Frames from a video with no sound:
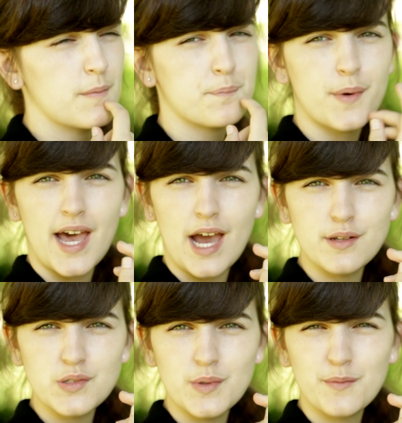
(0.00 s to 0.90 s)
But how
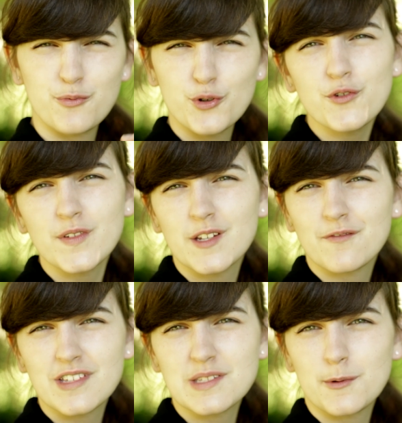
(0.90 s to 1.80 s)
does one prove an
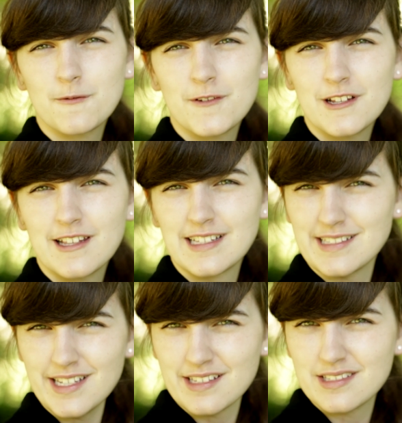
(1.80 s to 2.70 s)
invisible field
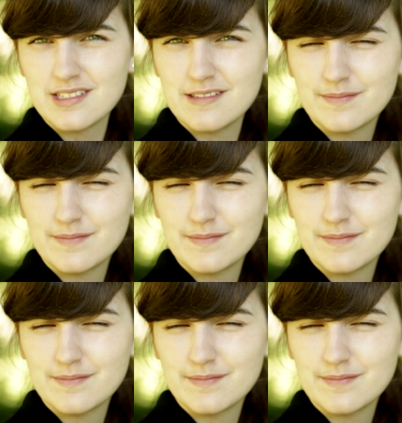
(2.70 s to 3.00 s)
exists?